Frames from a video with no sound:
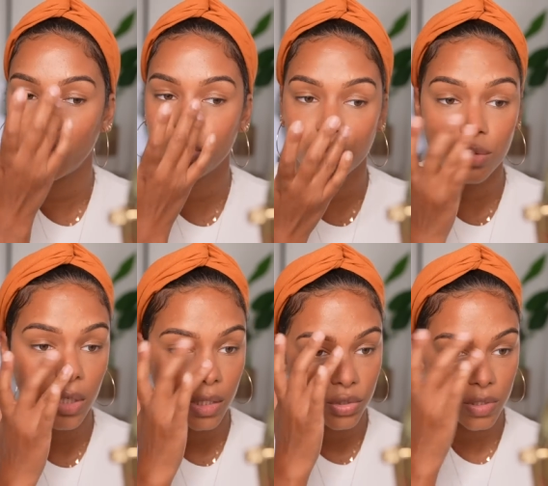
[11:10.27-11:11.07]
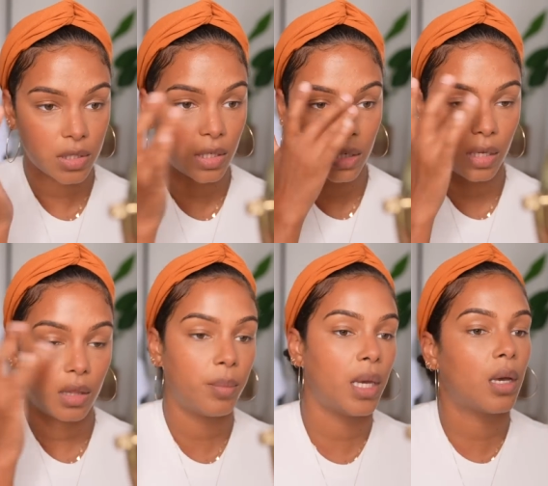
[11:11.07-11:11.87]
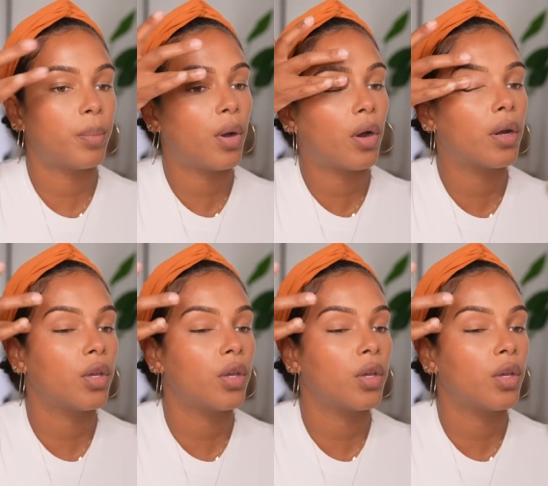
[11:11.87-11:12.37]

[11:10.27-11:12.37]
you're truly interested in the makeup part,